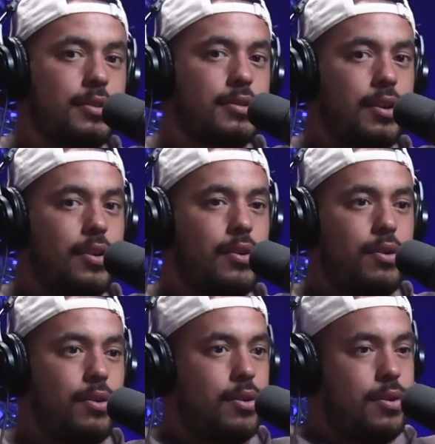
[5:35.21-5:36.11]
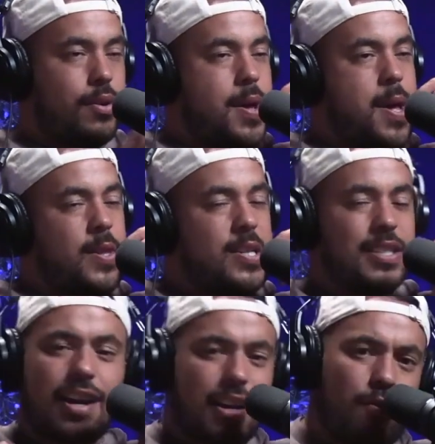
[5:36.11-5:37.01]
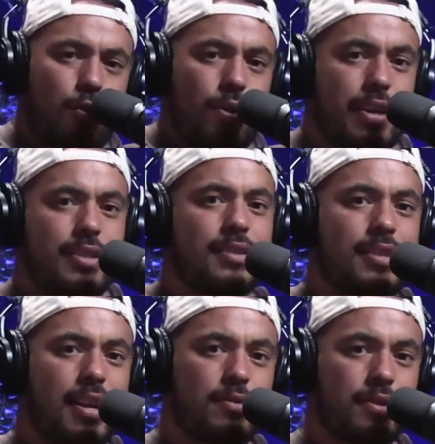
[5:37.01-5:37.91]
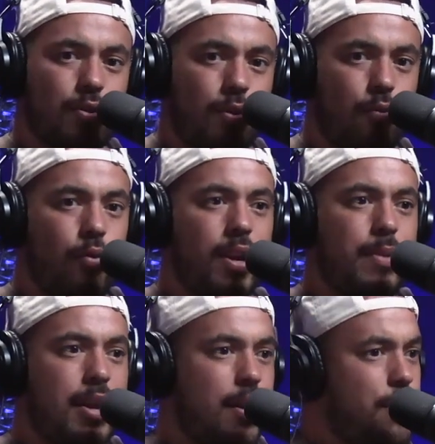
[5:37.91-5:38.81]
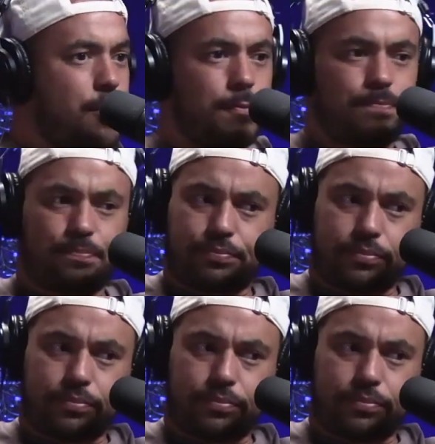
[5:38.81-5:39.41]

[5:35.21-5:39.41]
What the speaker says: So these are kind of all the lessons that I've sort of really been going through.